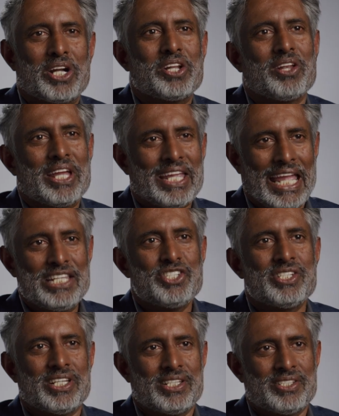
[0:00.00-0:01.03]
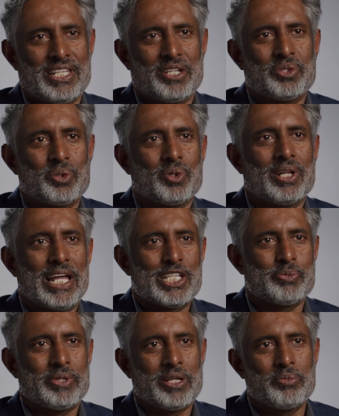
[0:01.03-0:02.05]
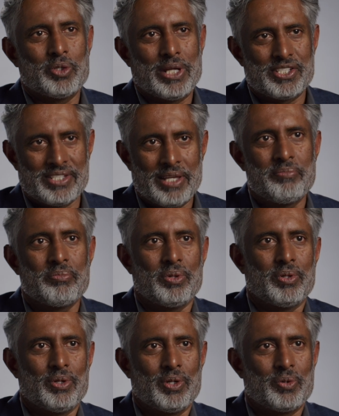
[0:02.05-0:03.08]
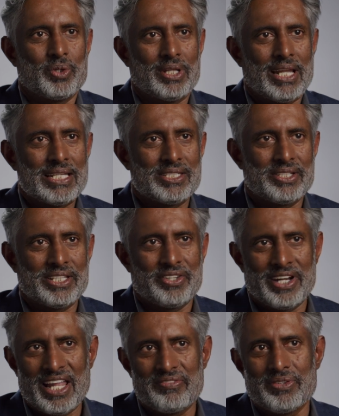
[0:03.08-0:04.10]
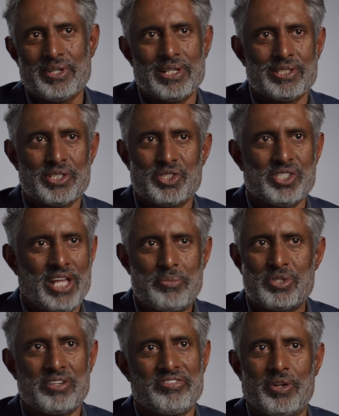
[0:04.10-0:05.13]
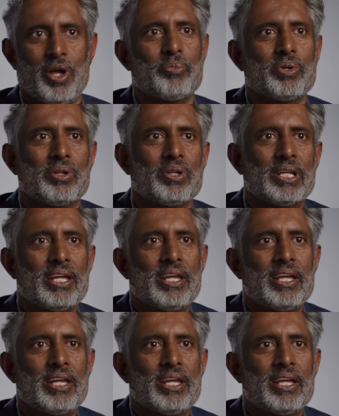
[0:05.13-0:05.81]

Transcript: the underlying engines that Google has been able to assemble over the last three and a half years is just absolutely phenomenal.